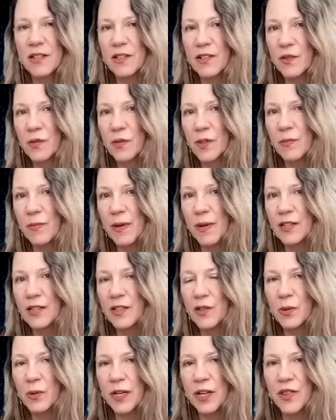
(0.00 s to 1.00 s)
till the May
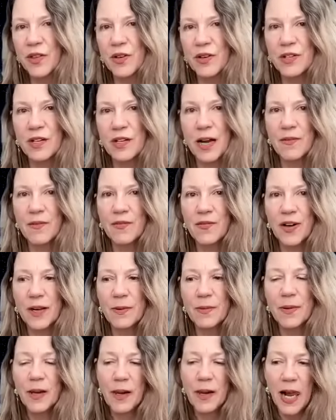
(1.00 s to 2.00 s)
the twenty-third
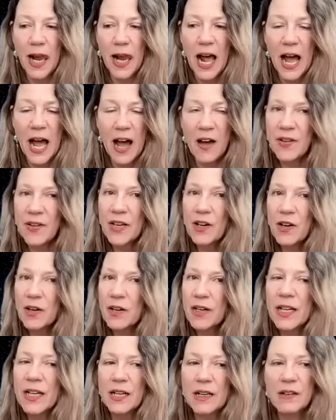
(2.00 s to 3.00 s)
timeframe. Having
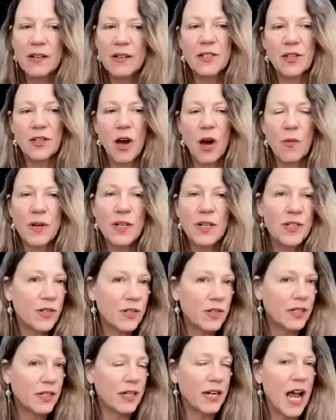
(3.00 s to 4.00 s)
her here is always
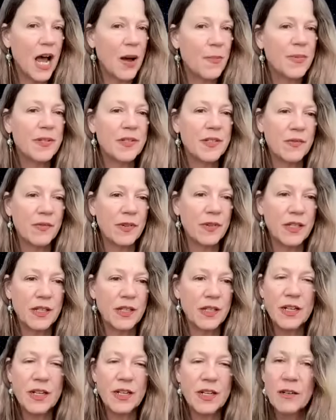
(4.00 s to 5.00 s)
good. It happens every
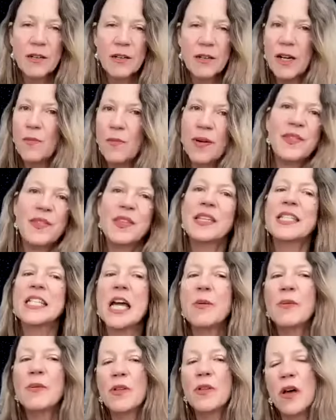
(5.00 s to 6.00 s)
year. But this
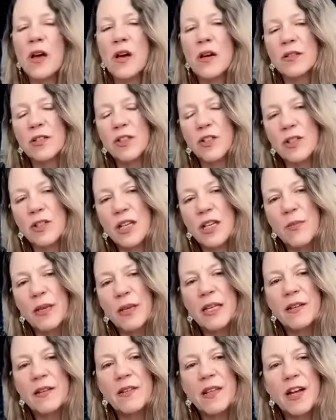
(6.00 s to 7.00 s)
time along, she's
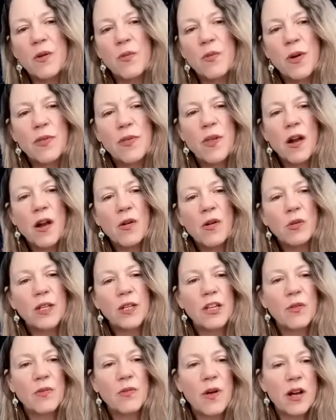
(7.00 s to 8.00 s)
coming in there with not
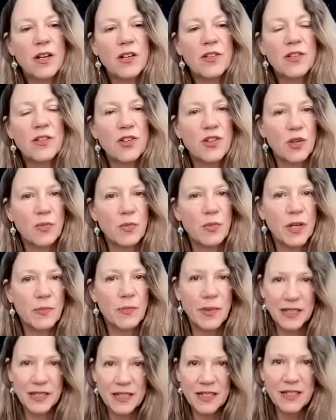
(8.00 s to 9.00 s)
only Uranus and Jupiter,
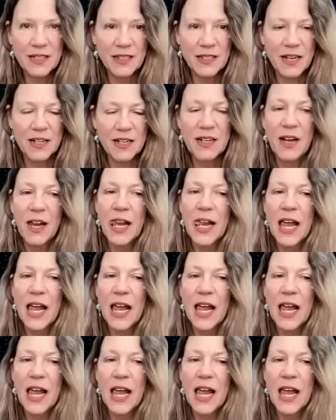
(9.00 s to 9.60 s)
but the Sun